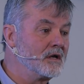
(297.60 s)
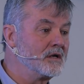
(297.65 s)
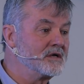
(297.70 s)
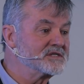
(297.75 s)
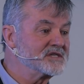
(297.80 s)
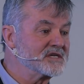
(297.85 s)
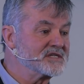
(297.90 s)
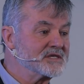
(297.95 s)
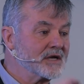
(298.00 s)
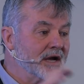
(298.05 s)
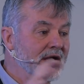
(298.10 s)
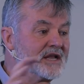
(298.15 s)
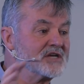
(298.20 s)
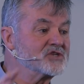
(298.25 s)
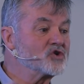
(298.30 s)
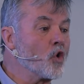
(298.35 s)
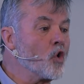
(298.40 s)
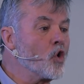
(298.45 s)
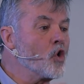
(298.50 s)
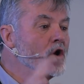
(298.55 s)
society
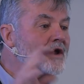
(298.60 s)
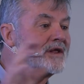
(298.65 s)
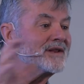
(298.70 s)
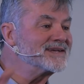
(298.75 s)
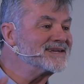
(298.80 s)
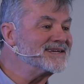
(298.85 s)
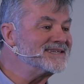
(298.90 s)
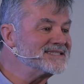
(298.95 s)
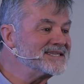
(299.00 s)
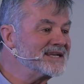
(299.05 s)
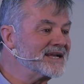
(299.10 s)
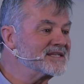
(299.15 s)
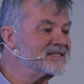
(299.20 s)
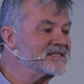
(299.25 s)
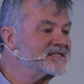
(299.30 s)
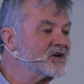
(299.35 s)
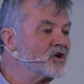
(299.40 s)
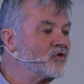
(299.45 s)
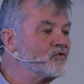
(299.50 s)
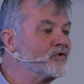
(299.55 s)
is organizing
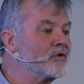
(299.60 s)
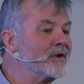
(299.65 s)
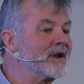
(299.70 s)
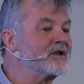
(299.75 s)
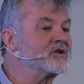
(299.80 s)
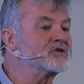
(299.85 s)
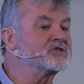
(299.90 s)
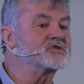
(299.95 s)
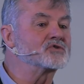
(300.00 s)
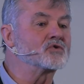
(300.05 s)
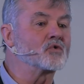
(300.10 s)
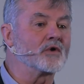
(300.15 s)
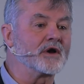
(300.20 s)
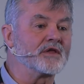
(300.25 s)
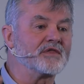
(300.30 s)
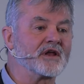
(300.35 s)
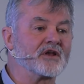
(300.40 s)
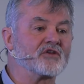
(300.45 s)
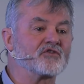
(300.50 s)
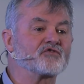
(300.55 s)
itself around a story
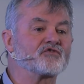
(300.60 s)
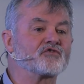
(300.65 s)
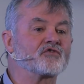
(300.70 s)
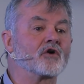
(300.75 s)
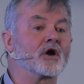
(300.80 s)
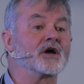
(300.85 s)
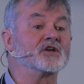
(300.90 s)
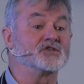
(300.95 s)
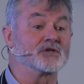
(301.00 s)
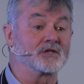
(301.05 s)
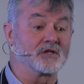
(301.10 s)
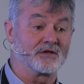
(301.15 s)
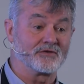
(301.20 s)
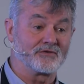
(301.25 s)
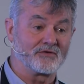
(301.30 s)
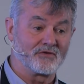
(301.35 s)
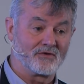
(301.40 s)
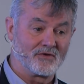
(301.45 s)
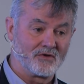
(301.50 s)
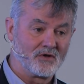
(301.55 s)
that is
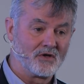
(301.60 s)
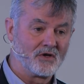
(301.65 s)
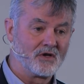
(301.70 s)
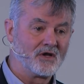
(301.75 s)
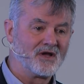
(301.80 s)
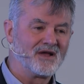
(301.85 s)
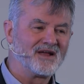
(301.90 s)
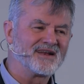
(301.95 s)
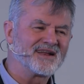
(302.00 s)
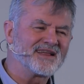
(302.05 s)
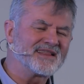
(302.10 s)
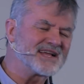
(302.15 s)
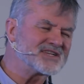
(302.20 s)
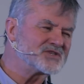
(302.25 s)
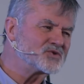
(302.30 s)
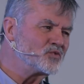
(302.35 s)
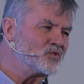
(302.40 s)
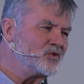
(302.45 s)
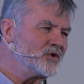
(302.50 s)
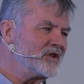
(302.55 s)
fraudulent. Now,
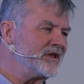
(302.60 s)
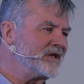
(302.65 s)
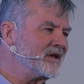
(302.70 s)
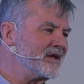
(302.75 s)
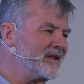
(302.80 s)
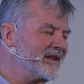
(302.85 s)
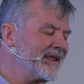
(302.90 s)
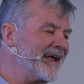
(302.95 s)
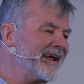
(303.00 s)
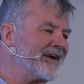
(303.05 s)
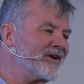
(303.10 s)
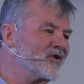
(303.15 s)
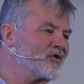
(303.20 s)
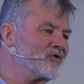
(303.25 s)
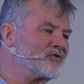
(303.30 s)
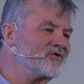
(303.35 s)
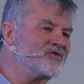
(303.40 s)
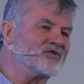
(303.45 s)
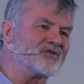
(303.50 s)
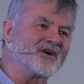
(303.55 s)
that's really an arrow
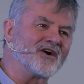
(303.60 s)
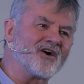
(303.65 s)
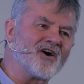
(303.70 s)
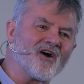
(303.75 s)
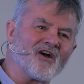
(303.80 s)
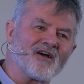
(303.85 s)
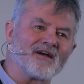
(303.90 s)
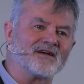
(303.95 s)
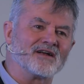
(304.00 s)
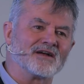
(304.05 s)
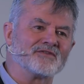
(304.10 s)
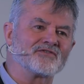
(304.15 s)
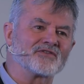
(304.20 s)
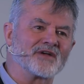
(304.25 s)
to the heart of